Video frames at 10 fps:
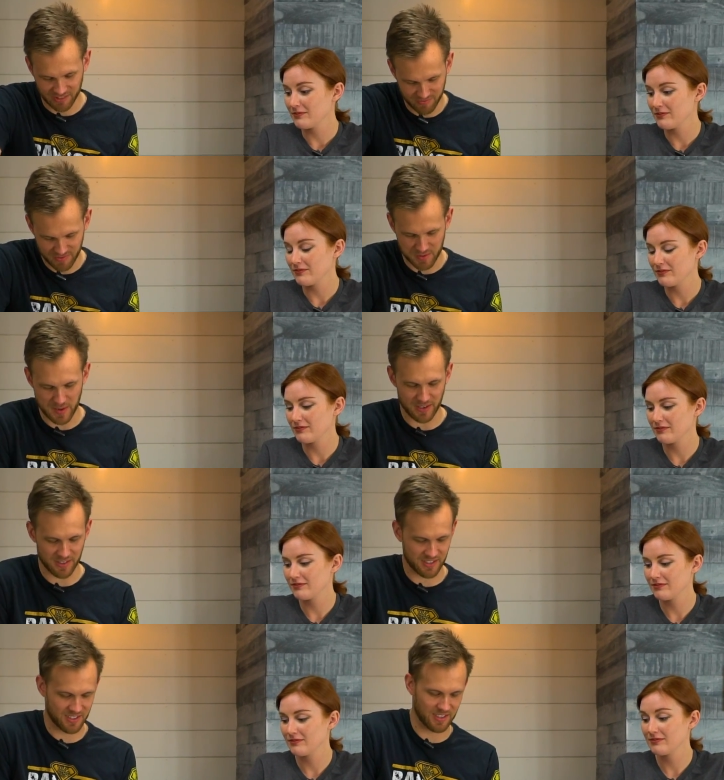Speaker 1: know,
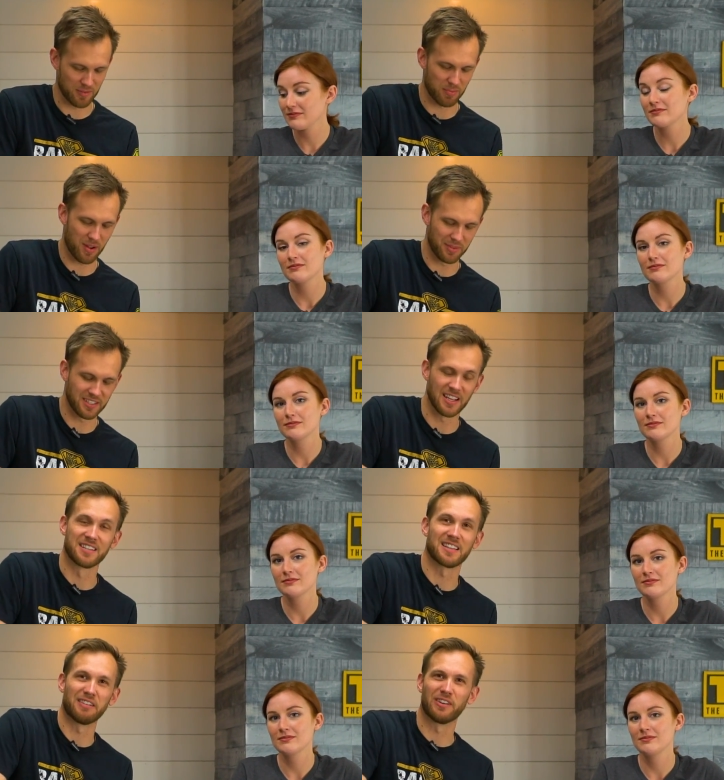smells and probably
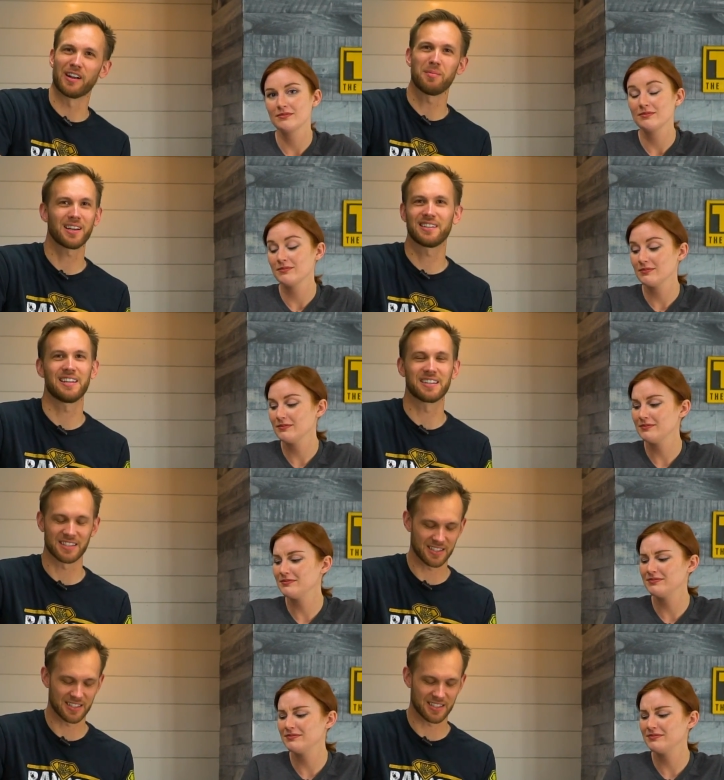tastes like vinegar. I'm not gonna taste